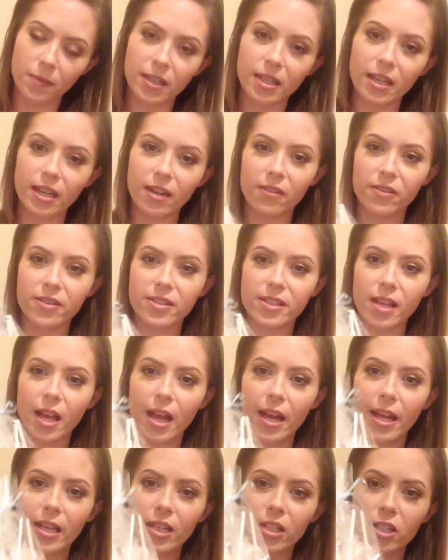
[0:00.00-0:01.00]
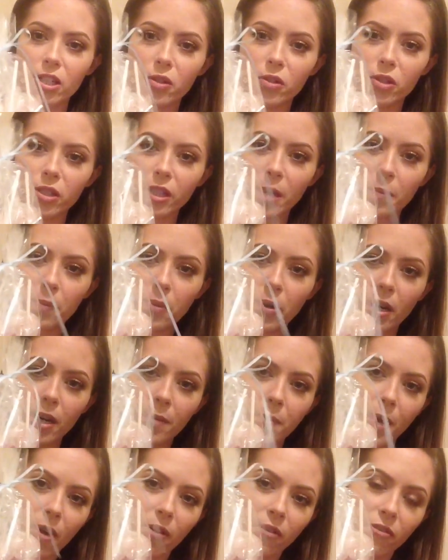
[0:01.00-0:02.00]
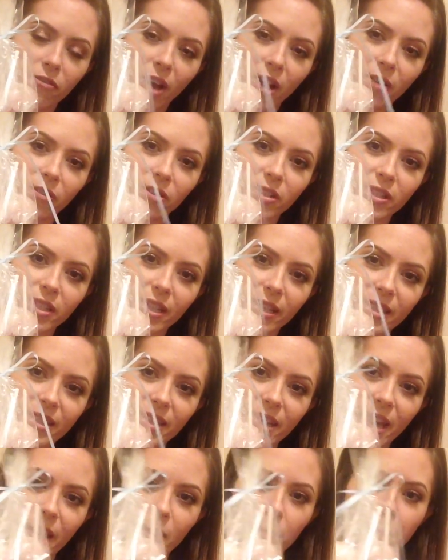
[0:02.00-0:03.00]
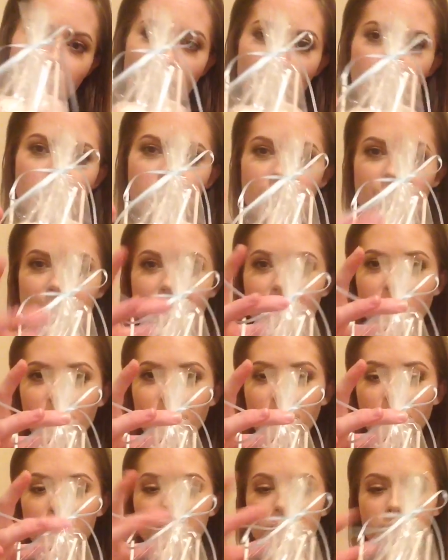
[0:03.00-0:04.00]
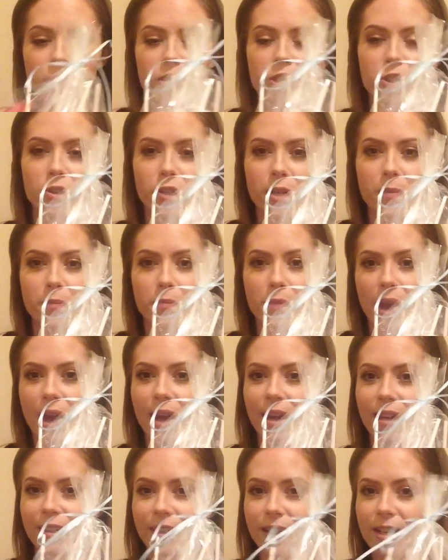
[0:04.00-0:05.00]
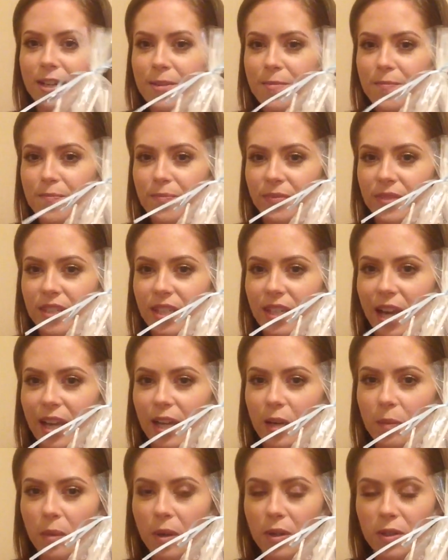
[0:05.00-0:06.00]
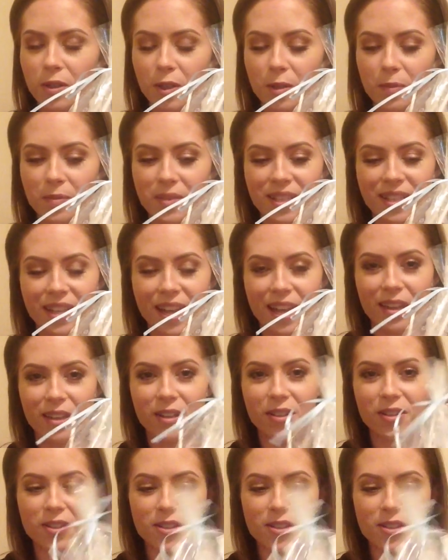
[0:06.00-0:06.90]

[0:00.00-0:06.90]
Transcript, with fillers: gifts, I usually put about five or six cake pops in a larger treat bag to kind of bundle them together.